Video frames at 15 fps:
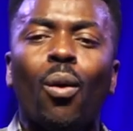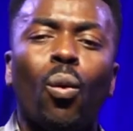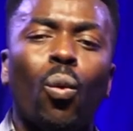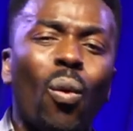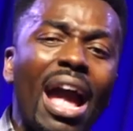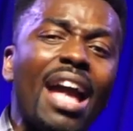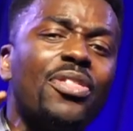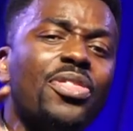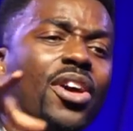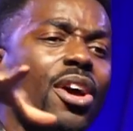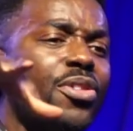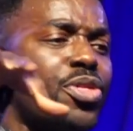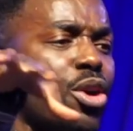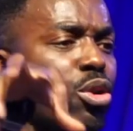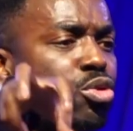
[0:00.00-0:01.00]
whether
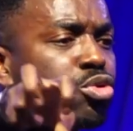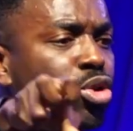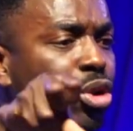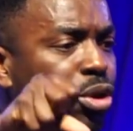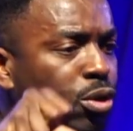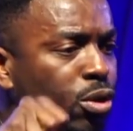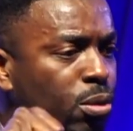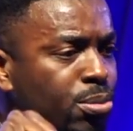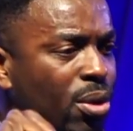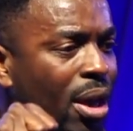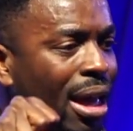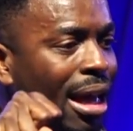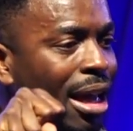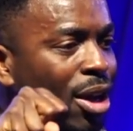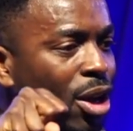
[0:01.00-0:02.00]
the room
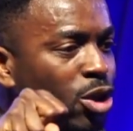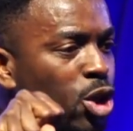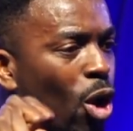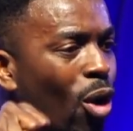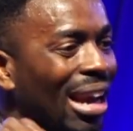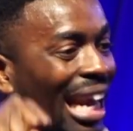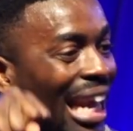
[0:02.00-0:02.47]
you're